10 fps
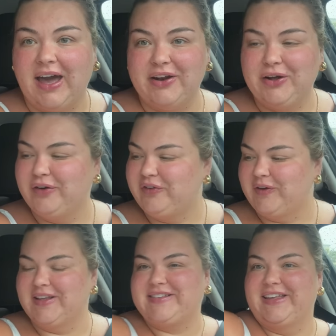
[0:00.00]
I don't know if you
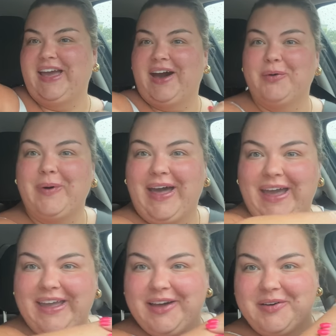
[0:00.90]
can see how wet I
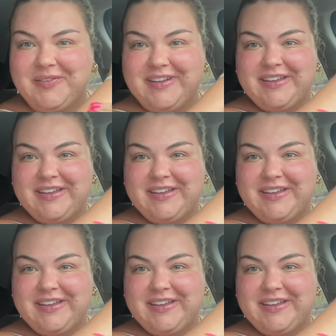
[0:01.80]
am.